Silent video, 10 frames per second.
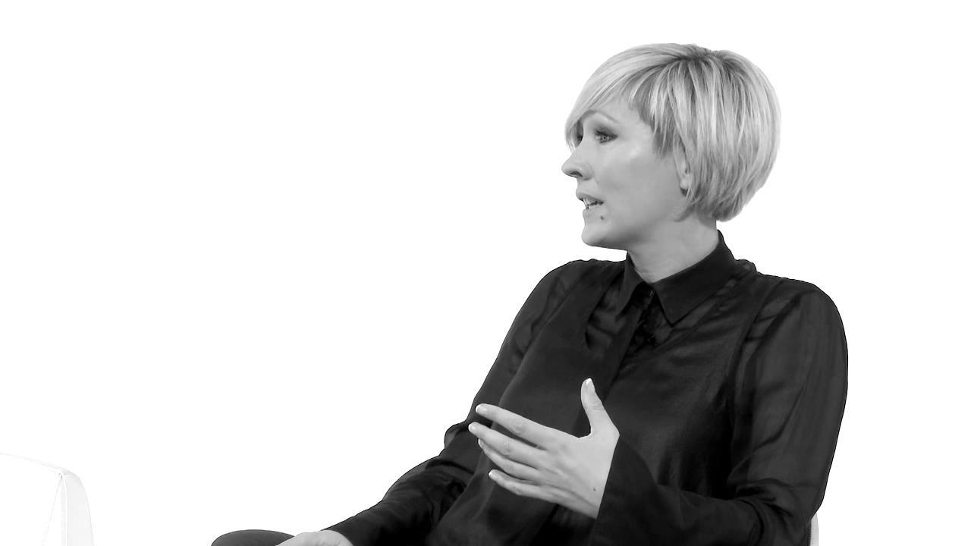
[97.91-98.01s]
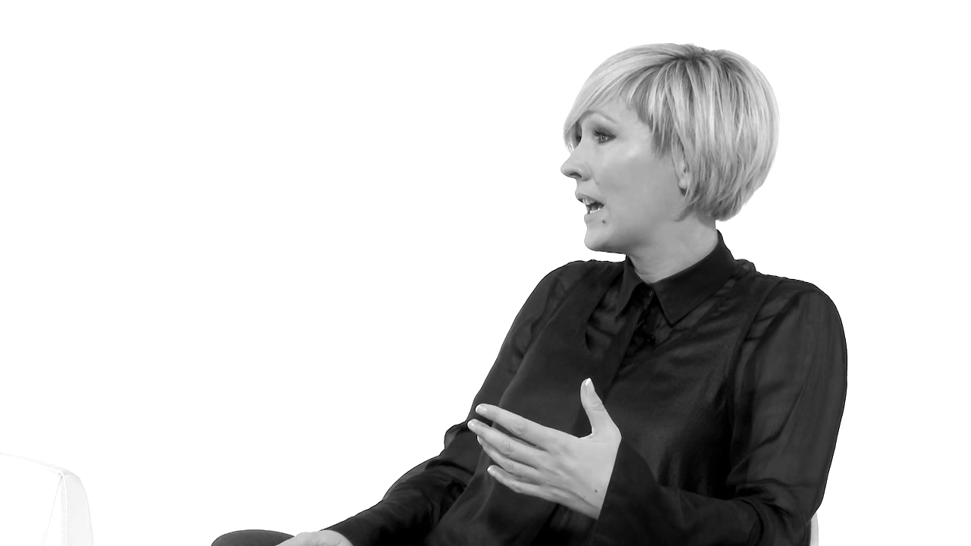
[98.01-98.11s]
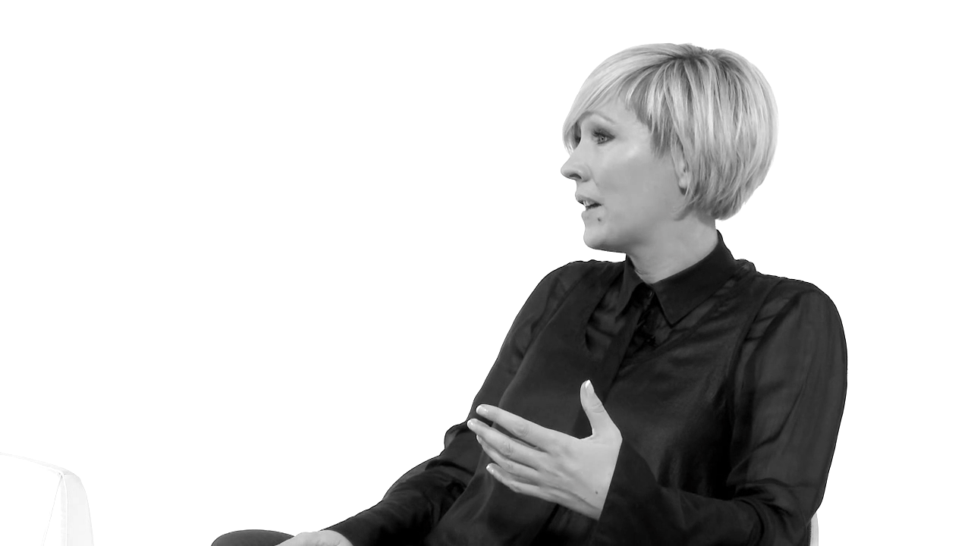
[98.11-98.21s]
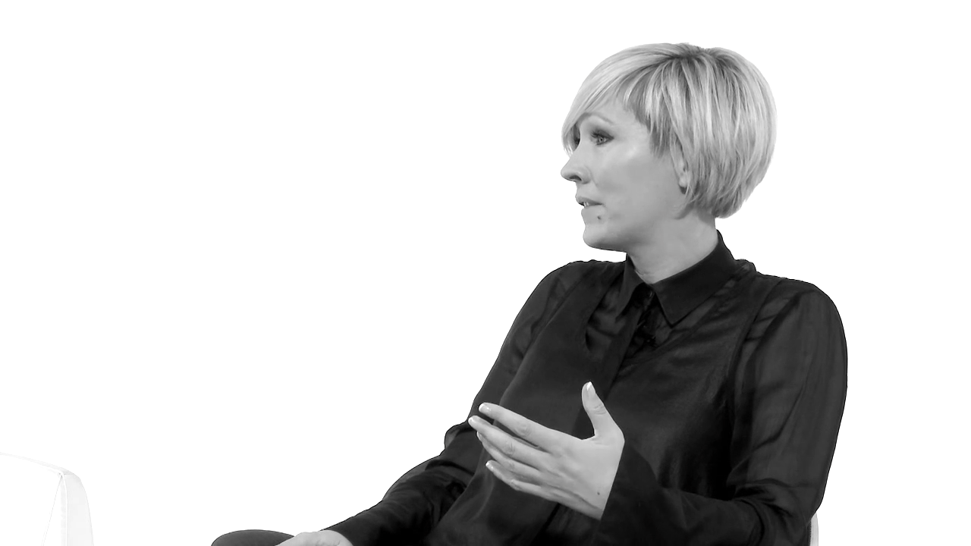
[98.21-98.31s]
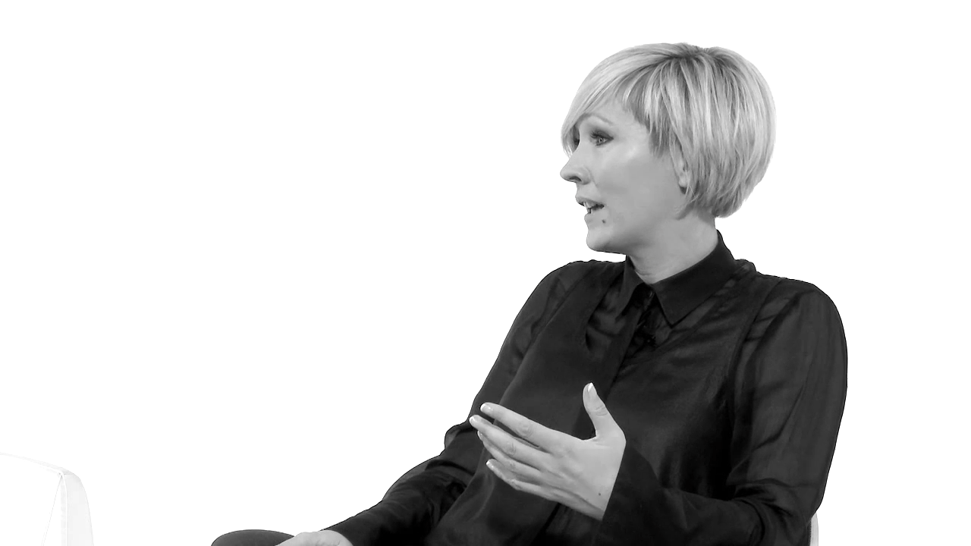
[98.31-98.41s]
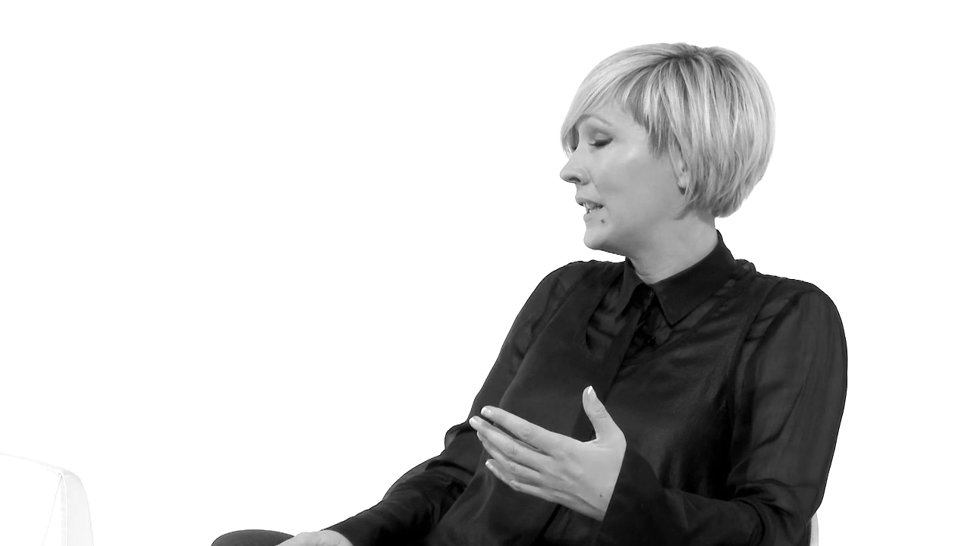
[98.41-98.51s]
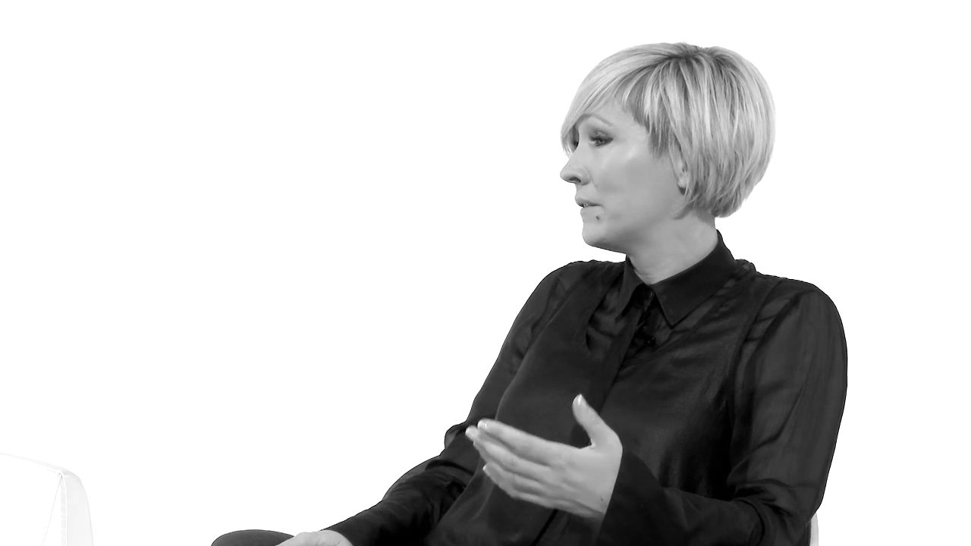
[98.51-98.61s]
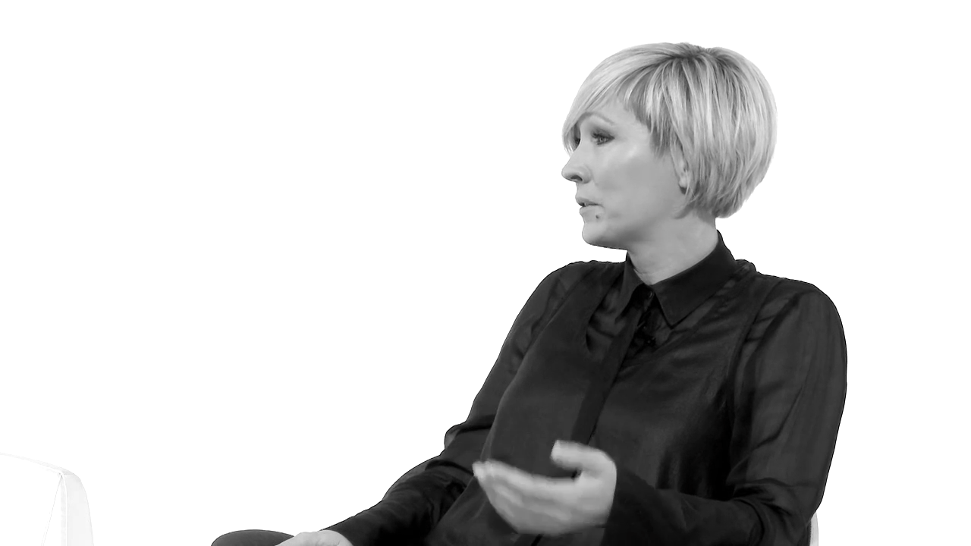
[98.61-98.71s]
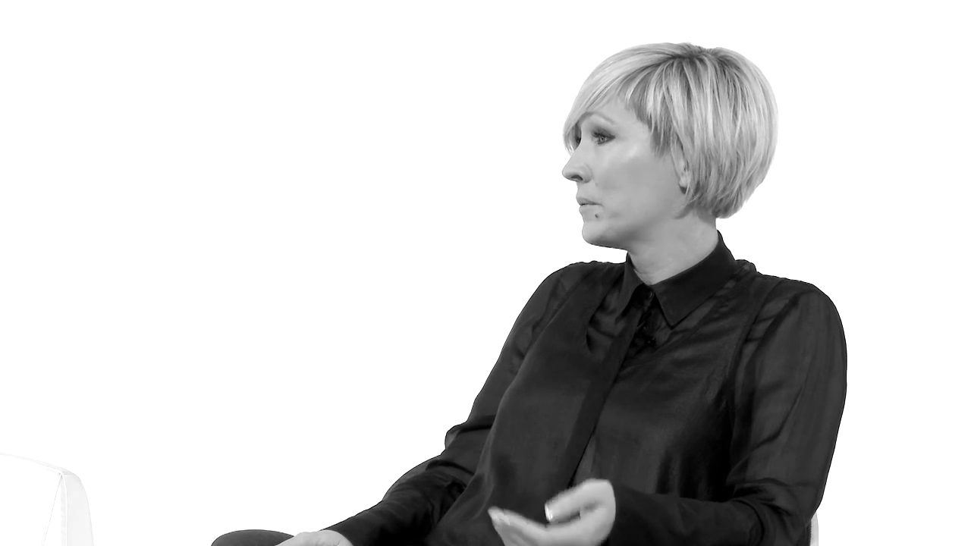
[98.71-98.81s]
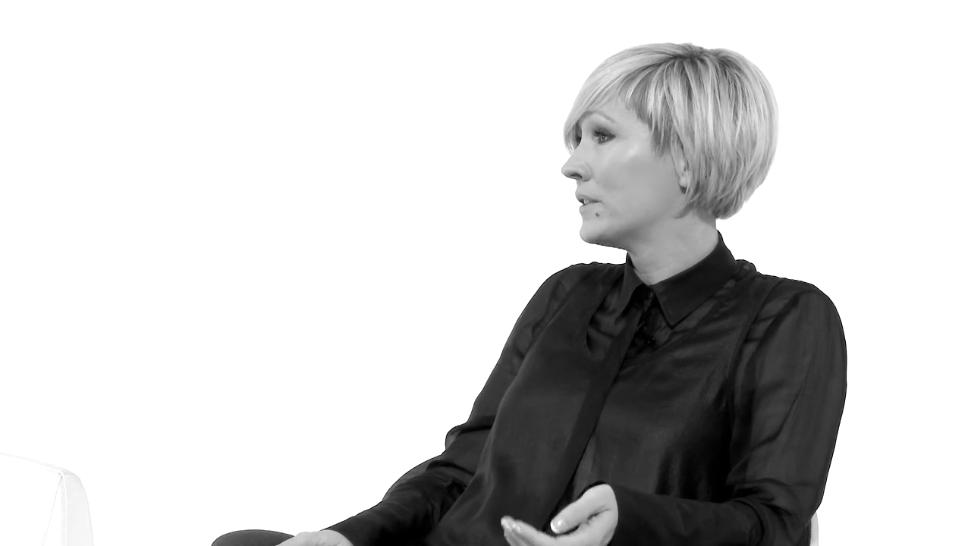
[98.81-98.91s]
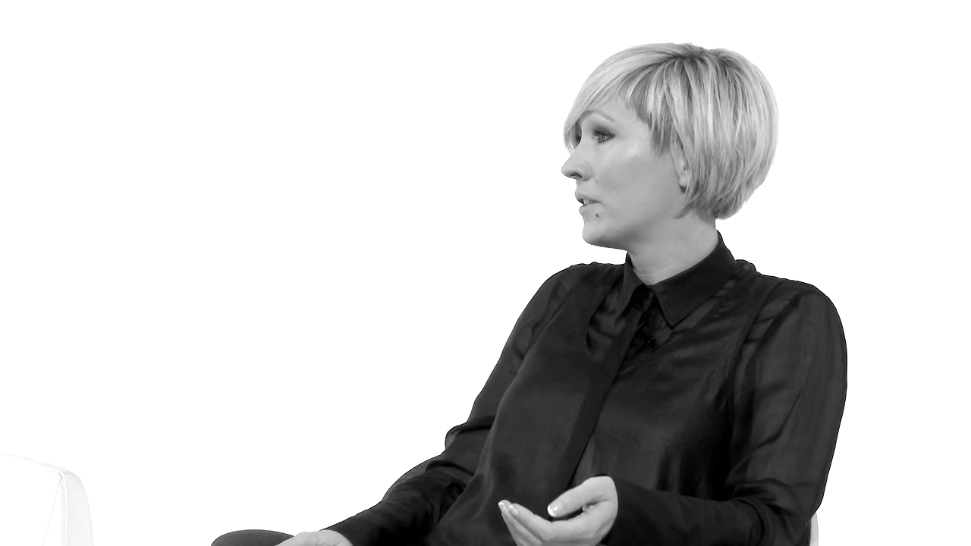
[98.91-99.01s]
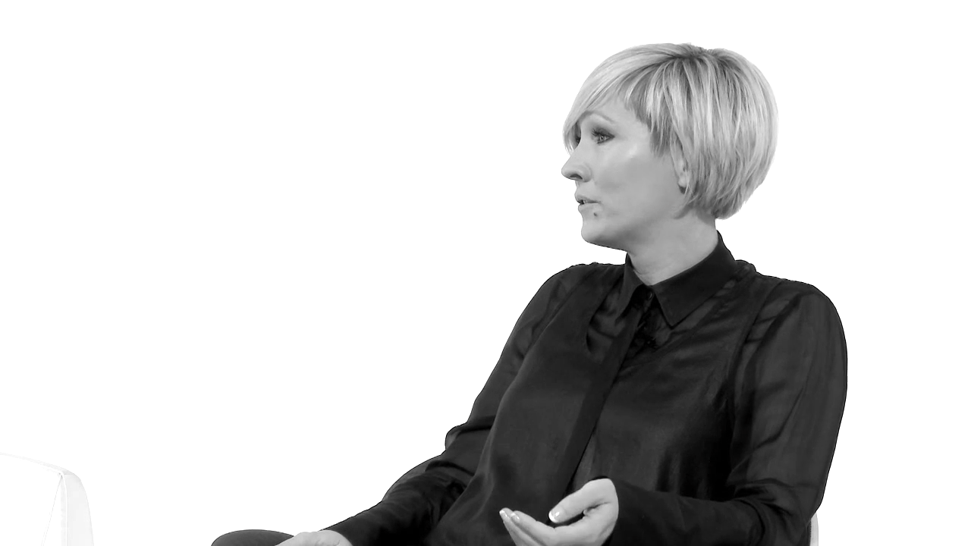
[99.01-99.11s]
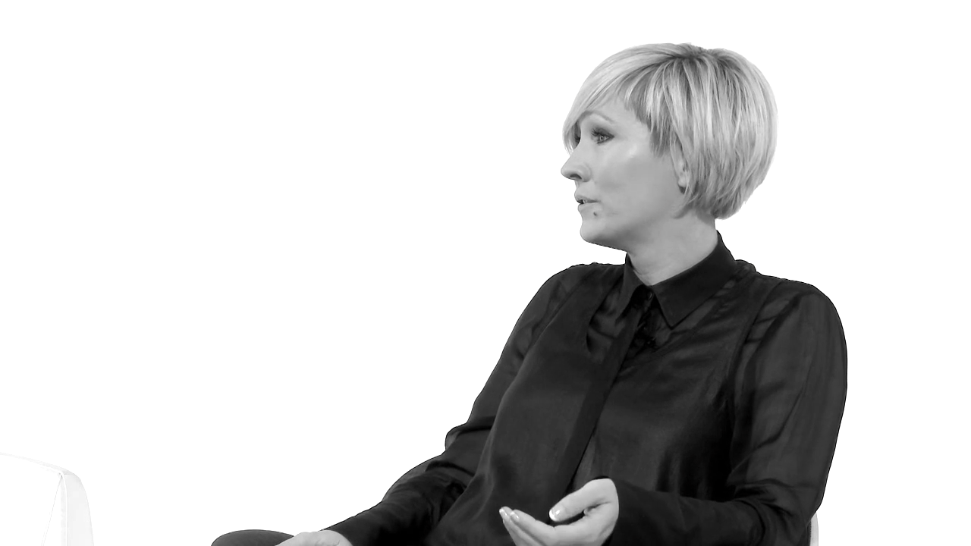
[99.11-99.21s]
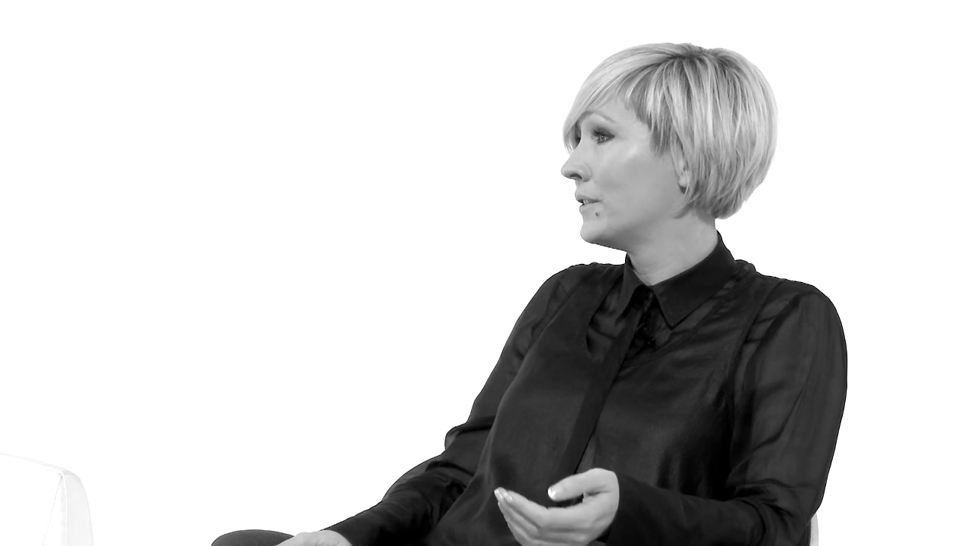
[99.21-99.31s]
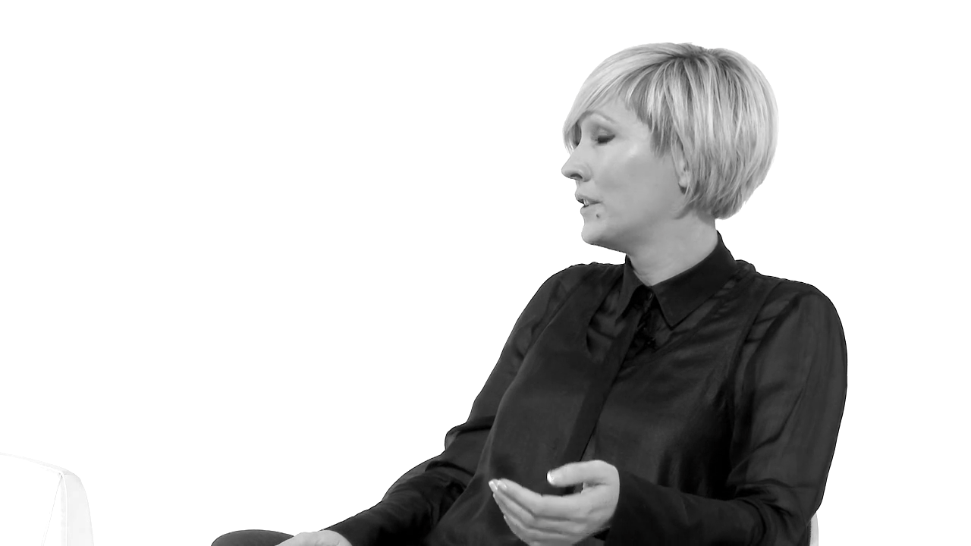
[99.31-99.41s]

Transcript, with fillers: to have that influence on,